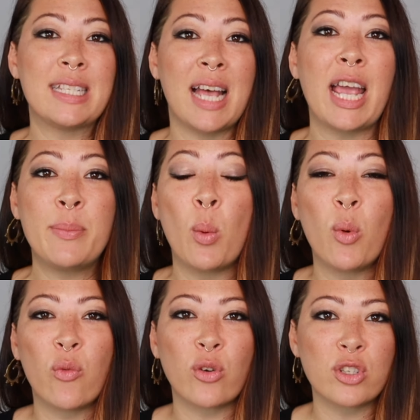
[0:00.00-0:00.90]
design
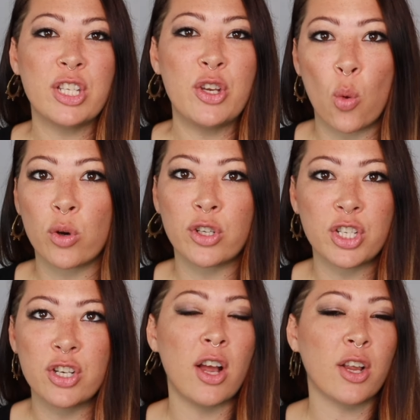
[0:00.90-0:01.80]
mobile first in order
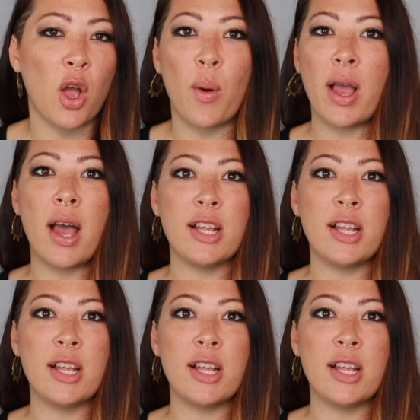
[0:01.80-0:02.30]
to not go